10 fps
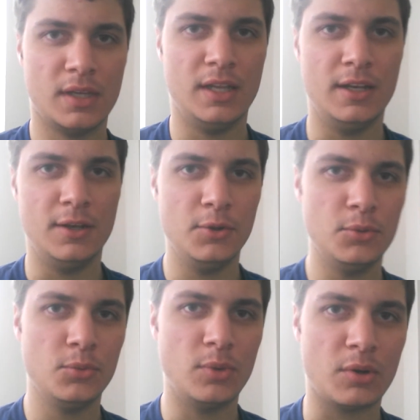
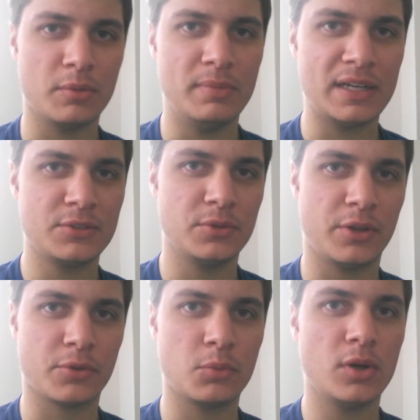Hello, welcome back to
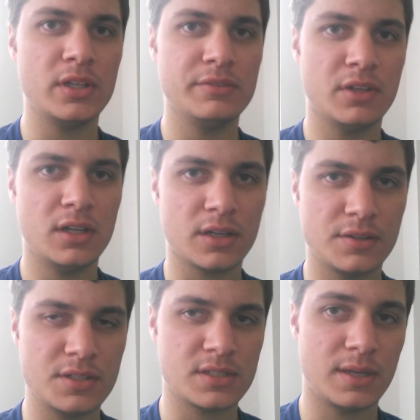another Wally
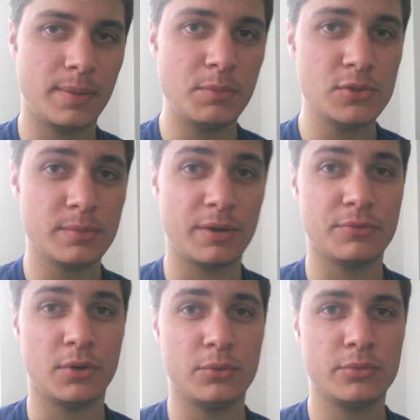vlog. This time I'm using my
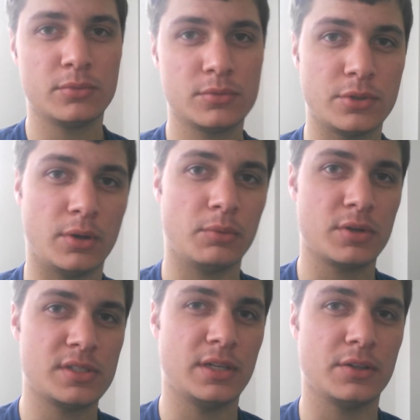phone, so I
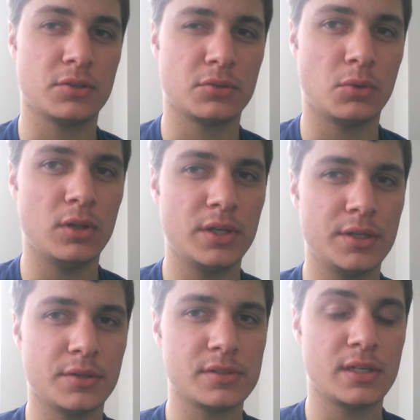want to see how the quality
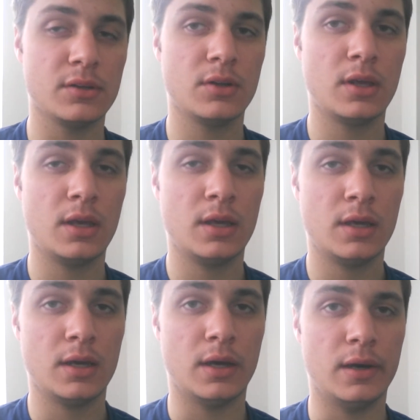turns out.
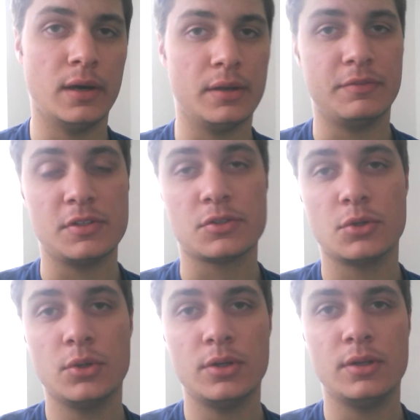If it's
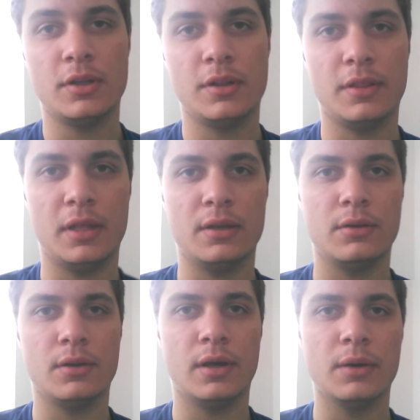good,
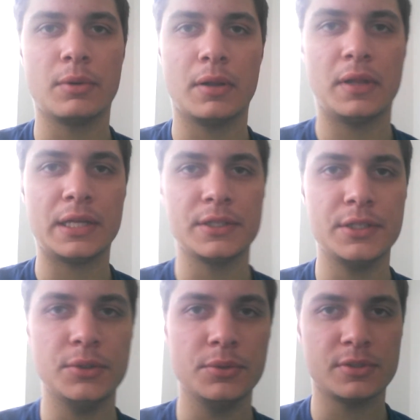then what I'll likely
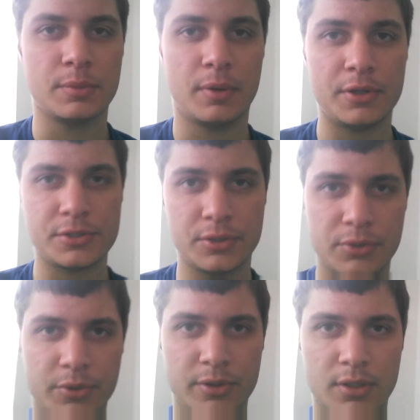do is I'll probably start
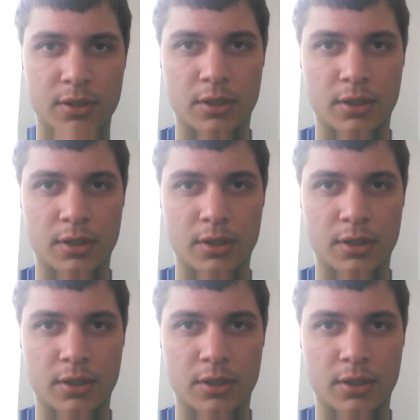doing